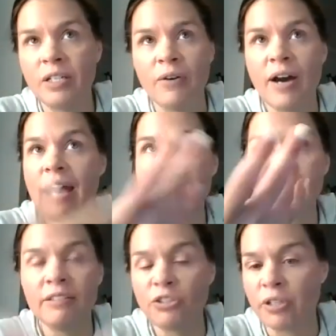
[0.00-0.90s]

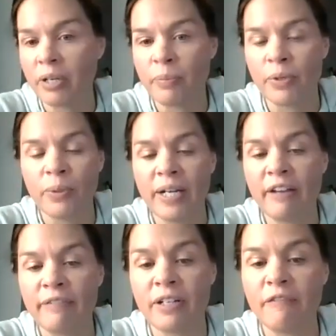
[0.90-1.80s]
hiking trip or
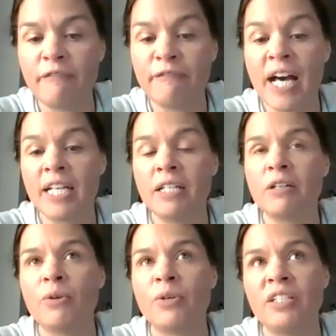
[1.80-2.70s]
whatever
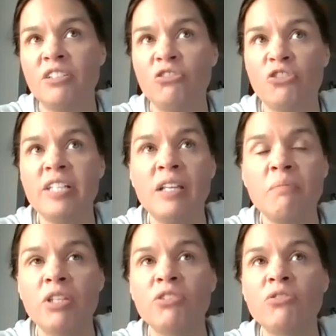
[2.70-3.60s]
fun or
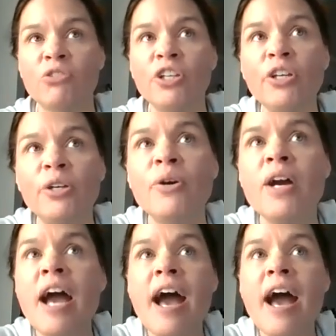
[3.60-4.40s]
distressing means to you,